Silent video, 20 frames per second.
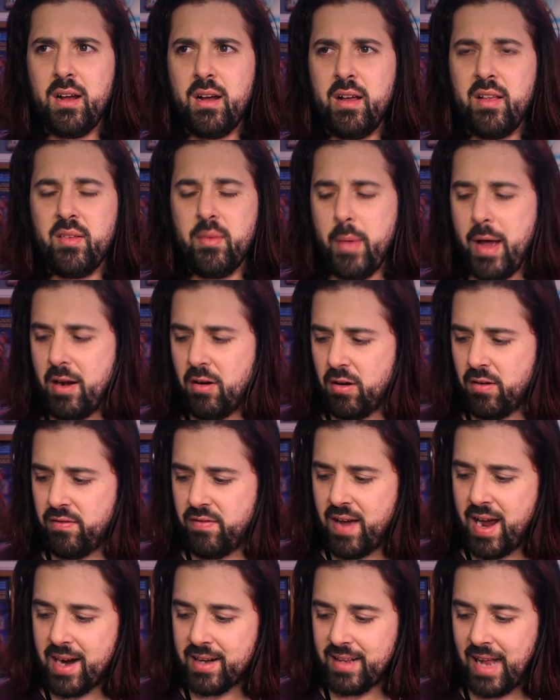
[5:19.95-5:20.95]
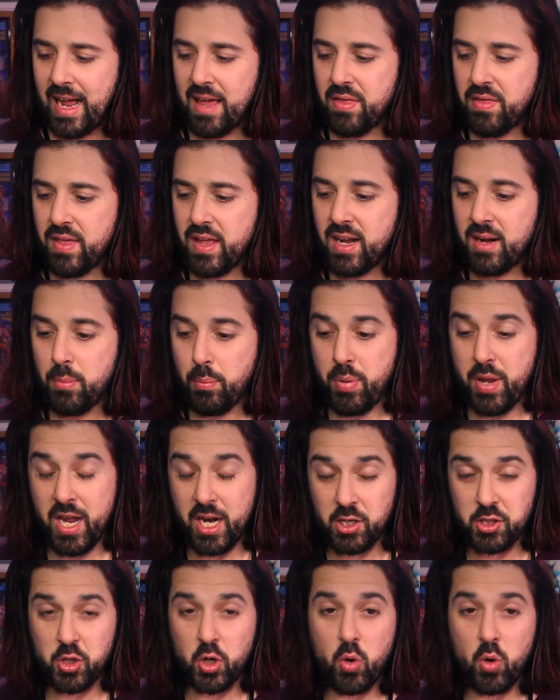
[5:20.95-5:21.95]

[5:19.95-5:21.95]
As a matter of fact, I think picture